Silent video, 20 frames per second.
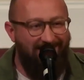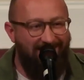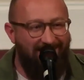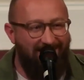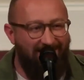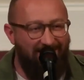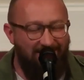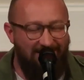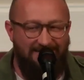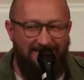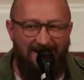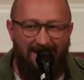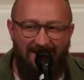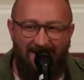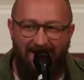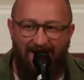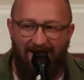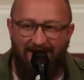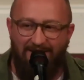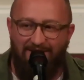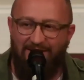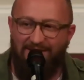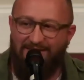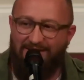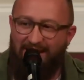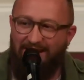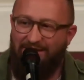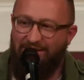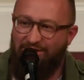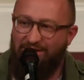We say,
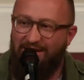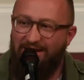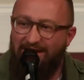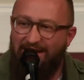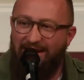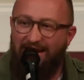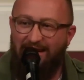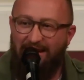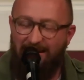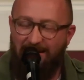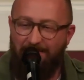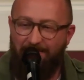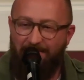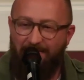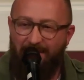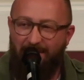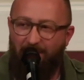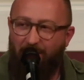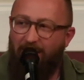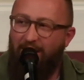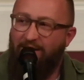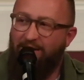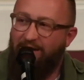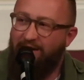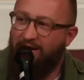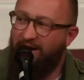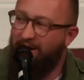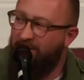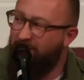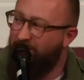just like she did, well,
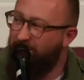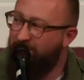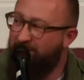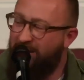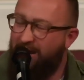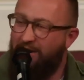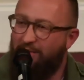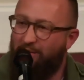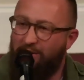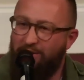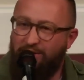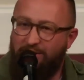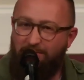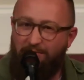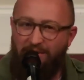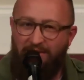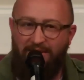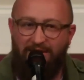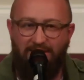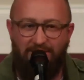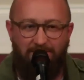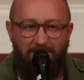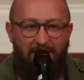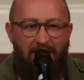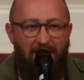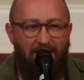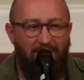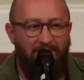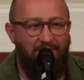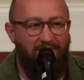you know, got to worship in this
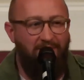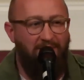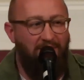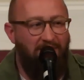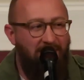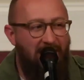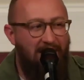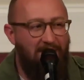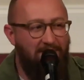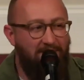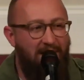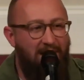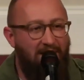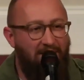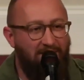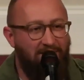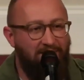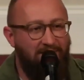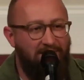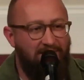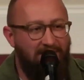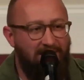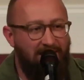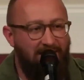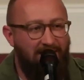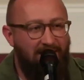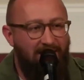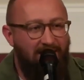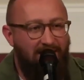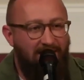mountain or that mountain.